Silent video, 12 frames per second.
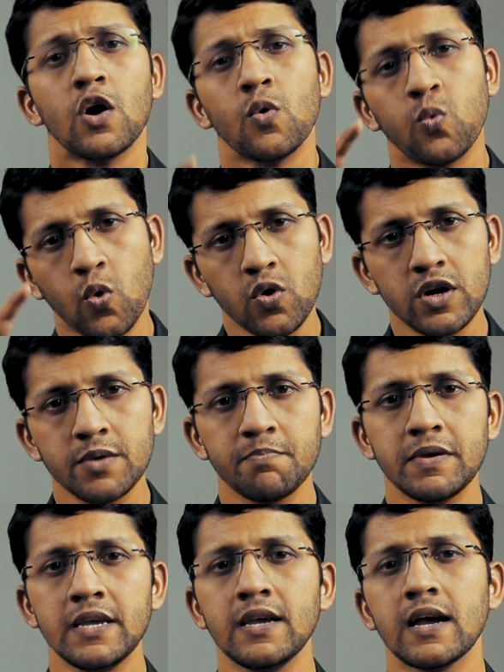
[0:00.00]
won't
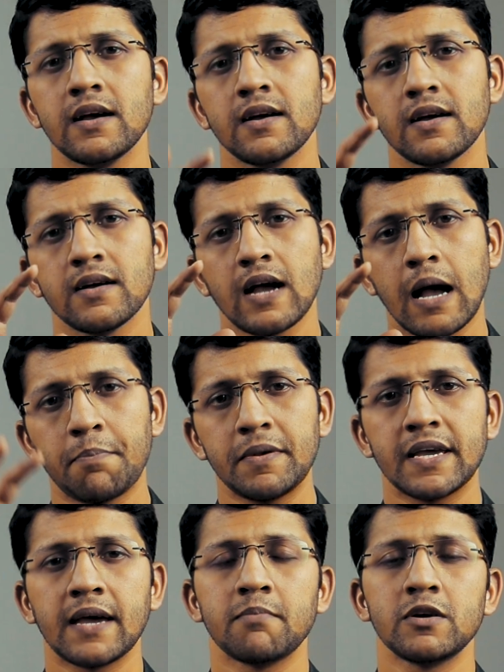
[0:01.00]
be
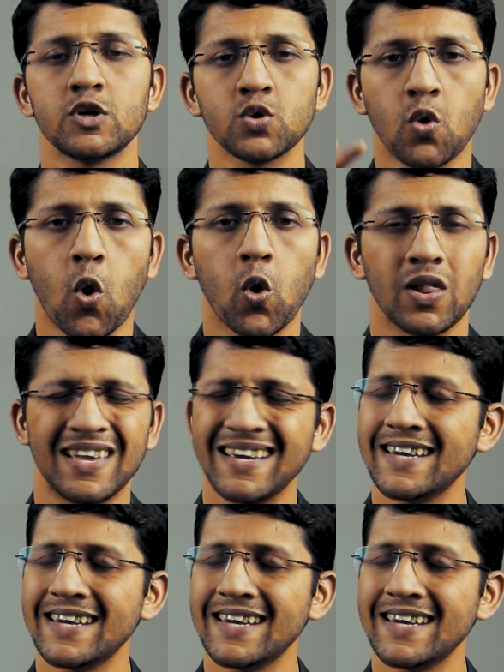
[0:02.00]
applicable to all.